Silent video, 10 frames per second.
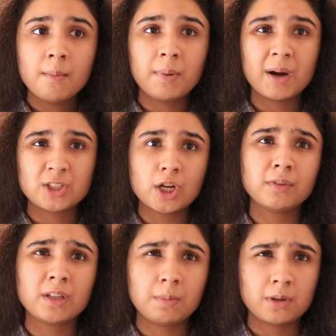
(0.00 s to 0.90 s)
But
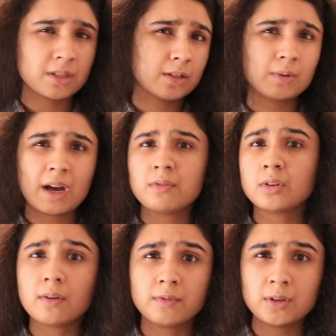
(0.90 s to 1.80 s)
generally, because I don't have a
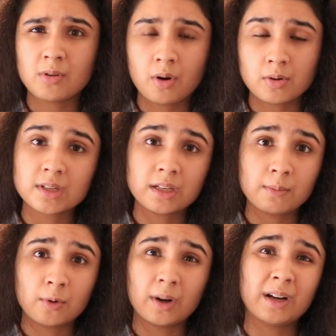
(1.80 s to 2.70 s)
lot of video calls
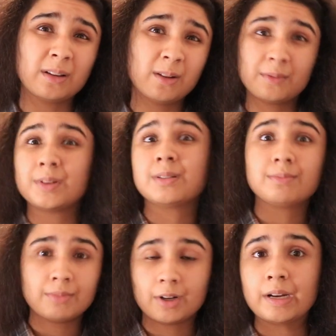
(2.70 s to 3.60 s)
anymore and a lot of them
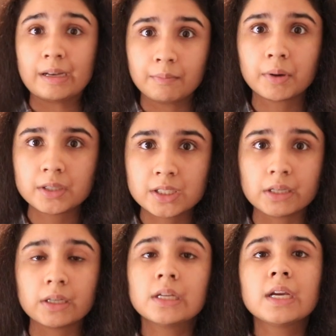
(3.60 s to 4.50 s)
are in
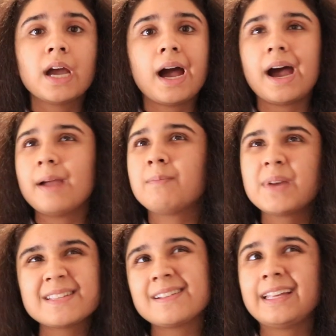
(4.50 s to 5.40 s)
person, I
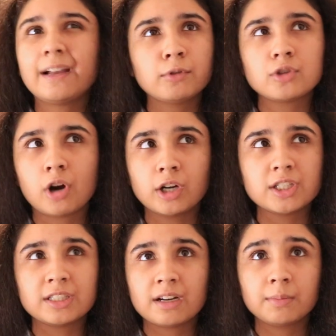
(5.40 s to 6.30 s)
basically have to charge
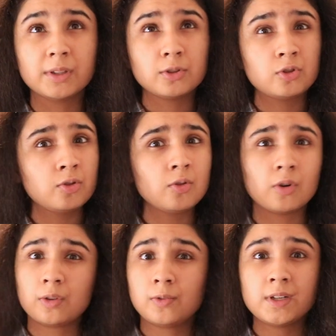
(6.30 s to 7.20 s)
the tablet 2
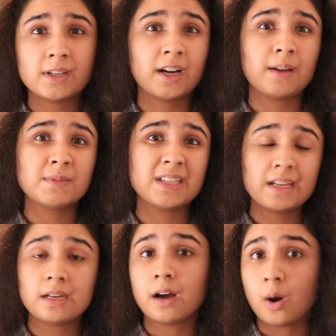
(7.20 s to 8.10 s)
or 3 times
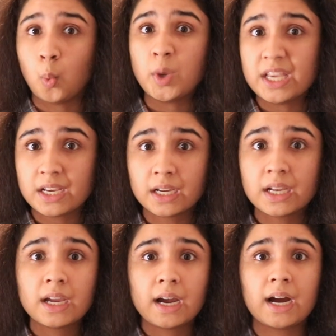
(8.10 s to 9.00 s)
in a week.
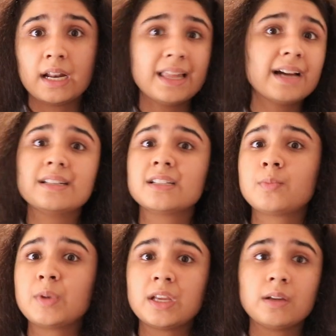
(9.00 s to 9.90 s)
And that does
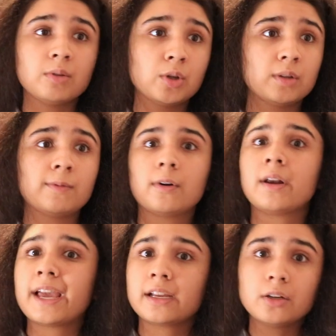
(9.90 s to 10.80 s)
me good for
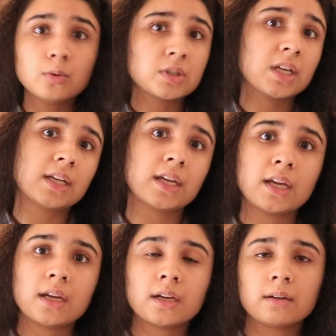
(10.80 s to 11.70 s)
like
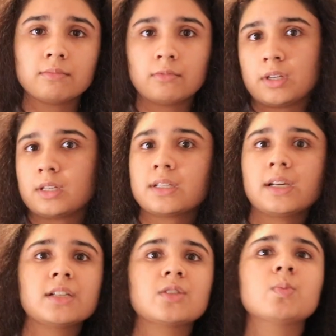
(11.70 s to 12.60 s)
note-taking, reading
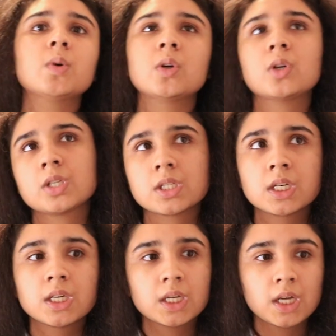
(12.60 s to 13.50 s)

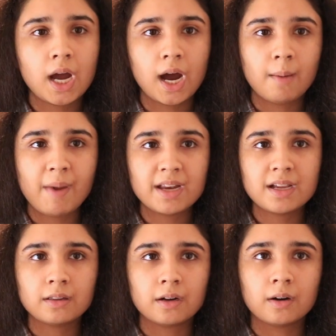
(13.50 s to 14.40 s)
textbooks,
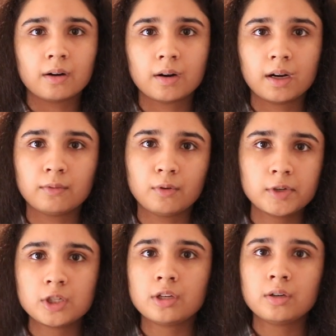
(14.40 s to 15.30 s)
any other kind of
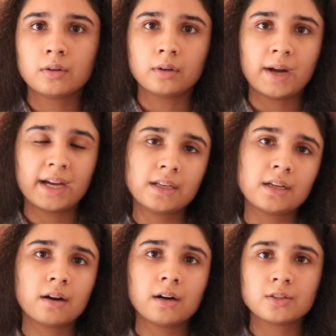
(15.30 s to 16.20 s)
revision or Anki
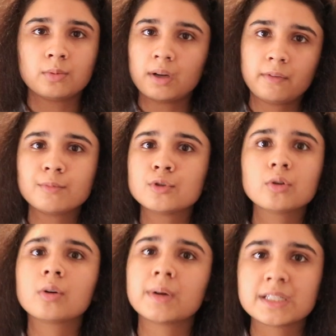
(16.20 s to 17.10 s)
cards or whatever I'm
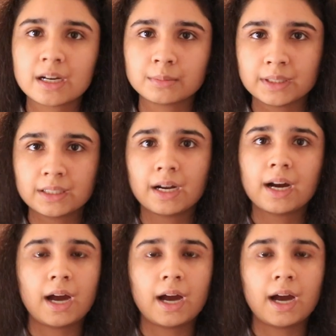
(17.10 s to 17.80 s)
doing on my tablet.